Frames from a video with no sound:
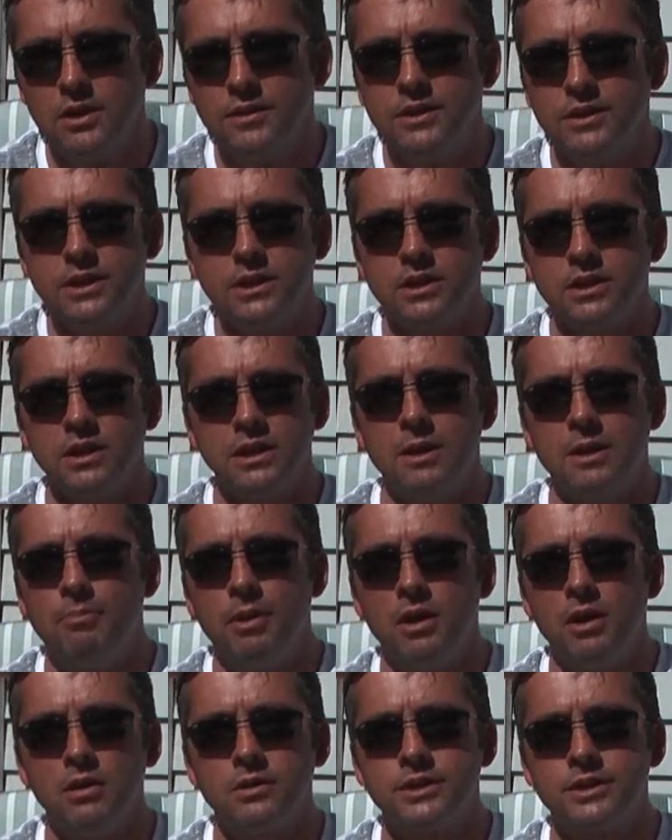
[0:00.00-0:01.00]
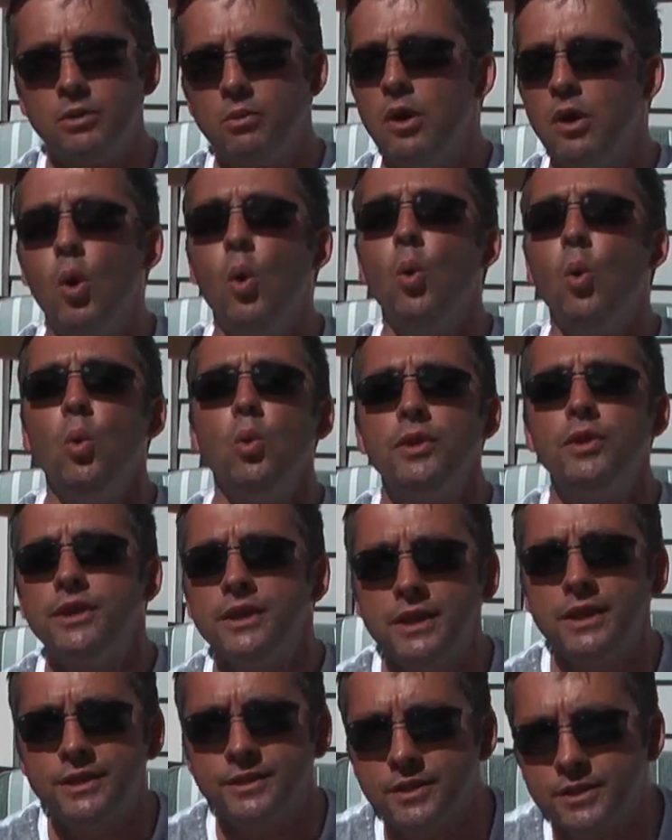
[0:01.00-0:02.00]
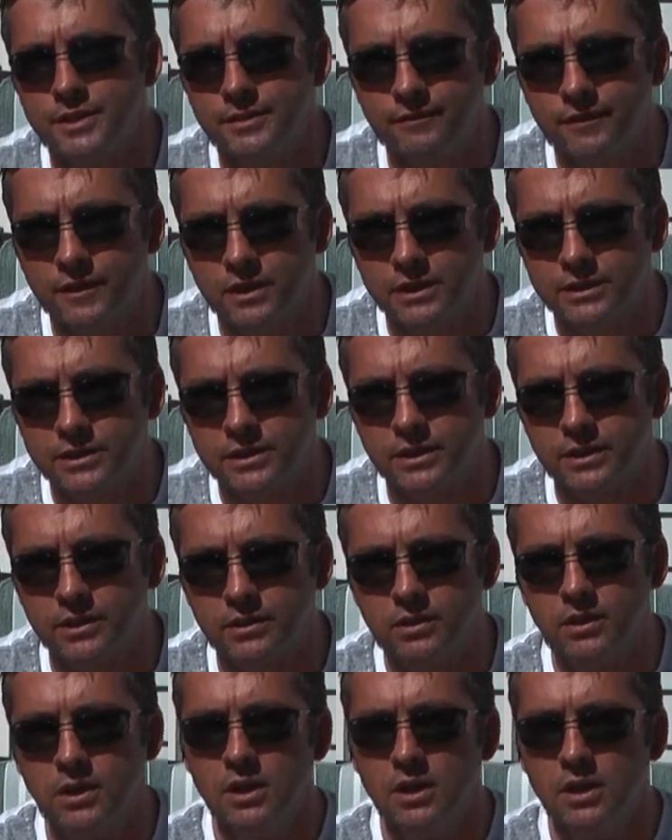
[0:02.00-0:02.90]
This is like a party where all the yeast is invited.